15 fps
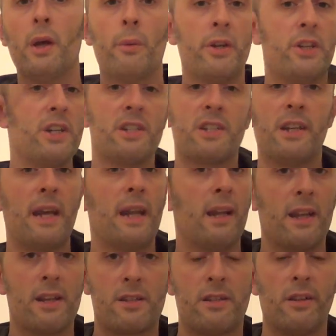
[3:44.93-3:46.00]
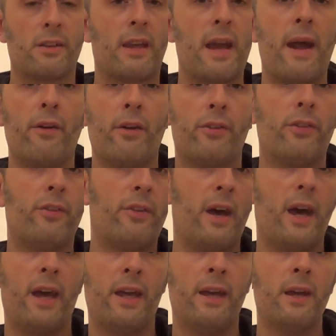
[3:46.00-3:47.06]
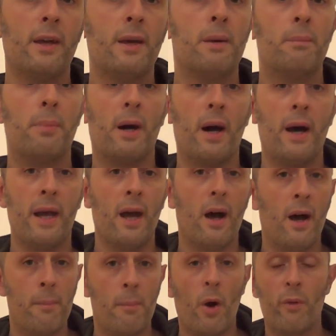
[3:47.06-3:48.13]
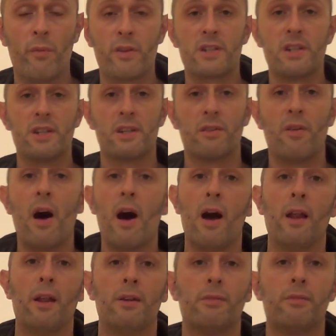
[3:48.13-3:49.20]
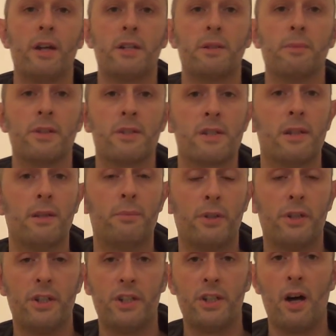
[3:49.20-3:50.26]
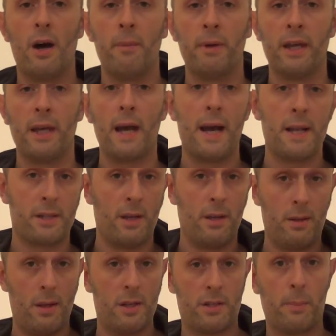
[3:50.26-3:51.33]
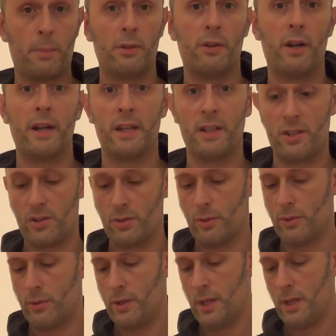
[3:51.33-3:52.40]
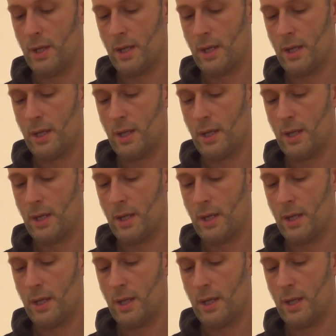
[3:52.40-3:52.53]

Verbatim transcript: which incidentally is still carried today by um, officers of Highland regiments in the British Army as a, as a parade sword.